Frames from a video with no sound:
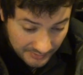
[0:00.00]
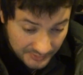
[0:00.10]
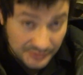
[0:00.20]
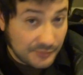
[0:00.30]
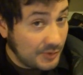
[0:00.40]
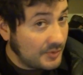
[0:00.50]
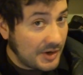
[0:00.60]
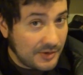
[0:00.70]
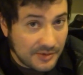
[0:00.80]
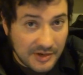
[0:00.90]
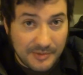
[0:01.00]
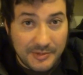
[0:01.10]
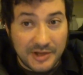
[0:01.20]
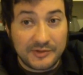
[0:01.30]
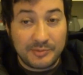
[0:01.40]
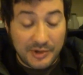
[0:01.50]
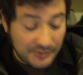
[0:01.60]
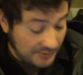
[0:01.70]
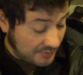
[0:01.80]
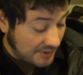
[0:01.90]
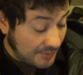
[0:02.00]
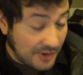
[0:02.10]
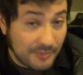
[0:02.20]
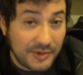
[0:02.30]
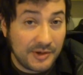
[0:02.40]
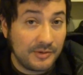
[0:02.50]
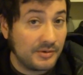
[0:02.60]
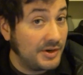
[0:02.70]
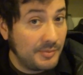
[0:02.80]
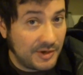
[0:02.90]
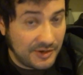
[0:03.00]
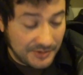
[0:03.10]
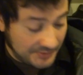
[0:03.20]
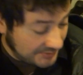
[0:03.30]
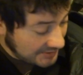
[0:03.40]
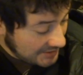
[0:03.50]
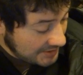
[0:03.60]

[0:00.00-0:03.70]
Just for the record, I'm not sponsored by Montbell or anybody else.